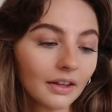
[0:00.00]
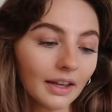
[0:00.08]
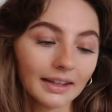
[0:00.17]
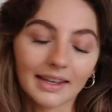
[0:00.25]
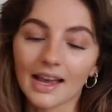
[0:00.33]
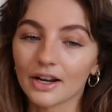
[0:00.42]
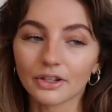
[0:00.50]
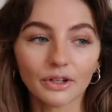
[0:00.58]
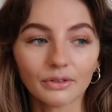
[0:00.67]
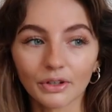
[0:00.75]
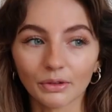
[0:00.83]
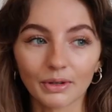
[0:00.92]
again, I
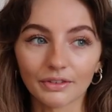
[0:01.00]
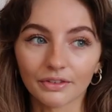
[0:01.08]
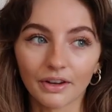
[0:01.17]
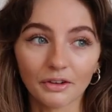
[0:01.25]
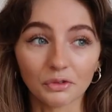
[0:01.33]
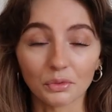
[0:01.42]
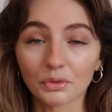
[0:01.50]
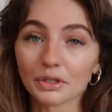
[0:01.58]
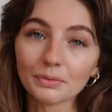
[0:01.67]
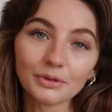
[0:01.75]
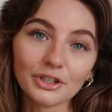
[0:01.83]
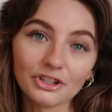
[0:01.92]
don't know whether everyone would
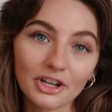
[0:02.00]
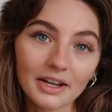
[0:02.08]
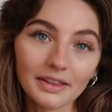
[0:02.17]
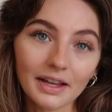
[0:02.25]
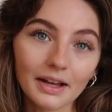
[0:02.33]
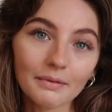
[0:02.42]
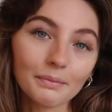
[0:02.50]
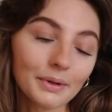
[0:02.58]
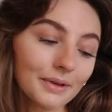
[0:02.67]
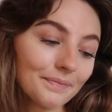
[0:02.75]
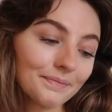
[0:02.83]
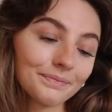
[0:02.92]
appreciate that,
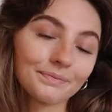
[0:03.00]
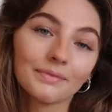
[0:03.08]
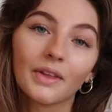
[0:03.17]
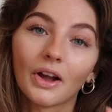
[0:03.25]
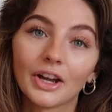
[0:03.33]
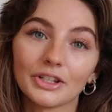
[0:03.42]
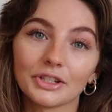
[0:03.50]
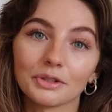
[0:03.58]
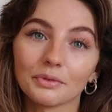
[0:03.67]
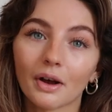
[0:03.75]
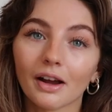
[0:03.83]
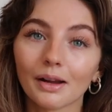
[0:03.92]
but I
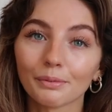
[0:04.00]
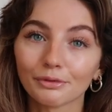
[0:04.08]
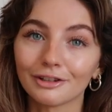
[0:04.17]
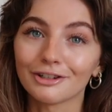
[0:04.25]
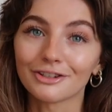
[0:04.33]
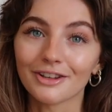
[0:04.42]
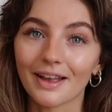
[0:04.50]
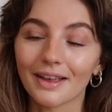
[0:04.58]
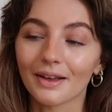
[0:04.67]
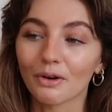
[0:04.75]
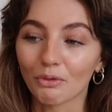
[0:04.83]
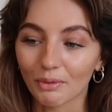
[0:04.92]
do. I
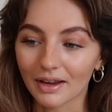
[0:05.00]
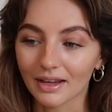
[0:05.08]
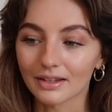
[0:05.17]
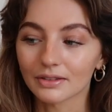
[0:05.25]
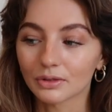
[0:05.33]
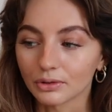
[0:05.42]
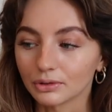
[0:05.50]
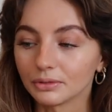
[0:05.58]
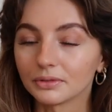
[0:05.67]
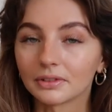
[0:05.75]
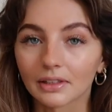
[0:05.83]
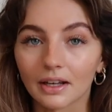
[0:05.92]
appreciate a weird,
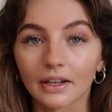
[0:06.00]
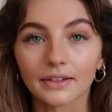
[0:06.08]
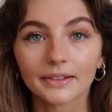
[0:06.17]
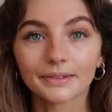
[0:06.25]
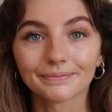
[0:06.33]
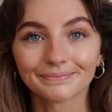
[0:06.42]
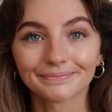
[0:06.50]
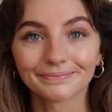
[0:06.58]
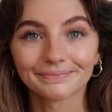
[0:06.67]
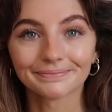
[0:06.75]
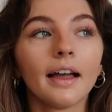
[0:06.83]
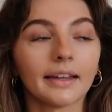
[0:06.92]
cool glass.
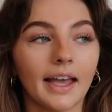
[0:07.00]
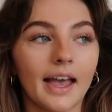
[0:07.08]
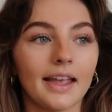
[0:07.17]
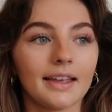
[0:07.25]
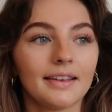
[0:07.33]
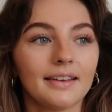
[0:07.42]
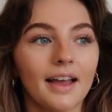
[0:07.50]
Okay.